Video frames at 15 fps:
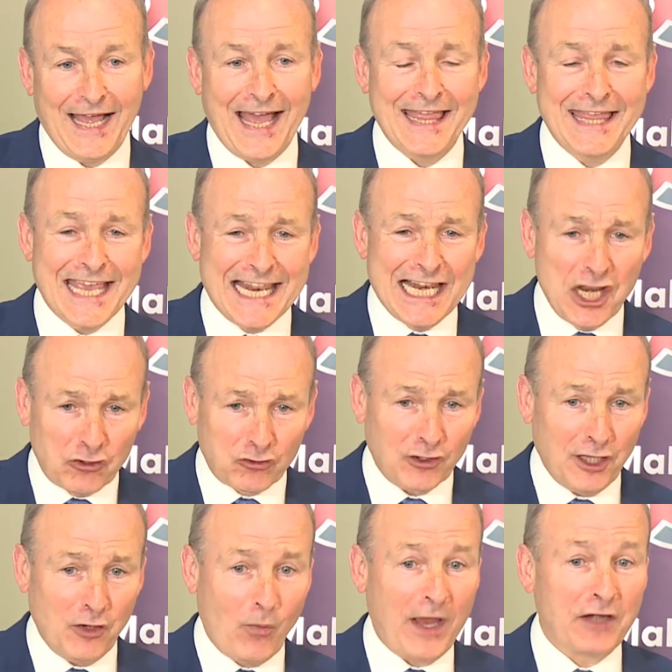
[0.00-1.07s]
And they
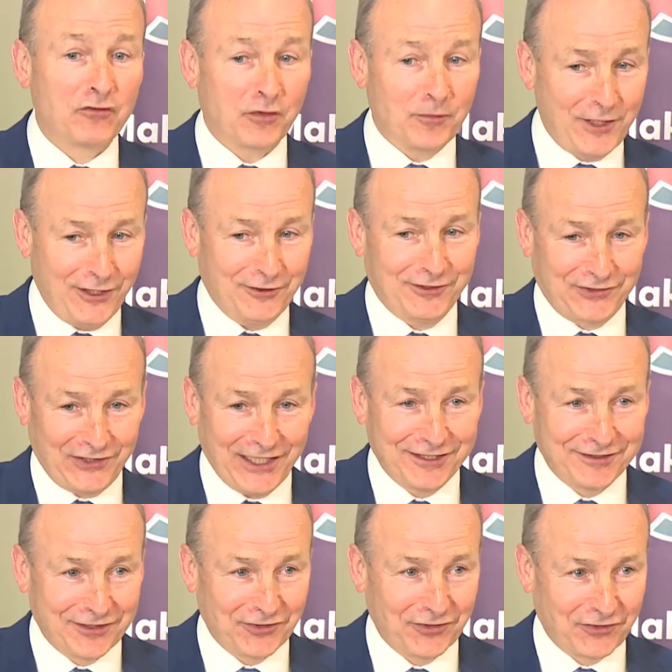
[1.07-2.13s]
literally went from Young
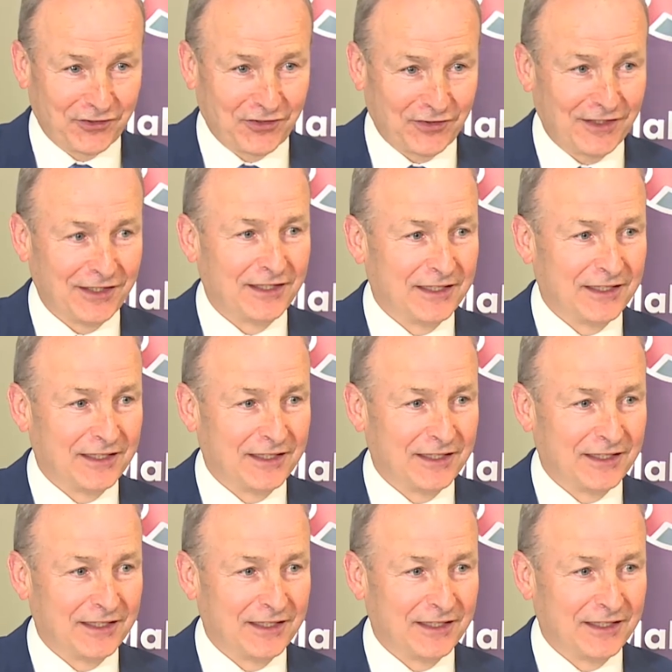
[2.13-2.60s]
Scientists.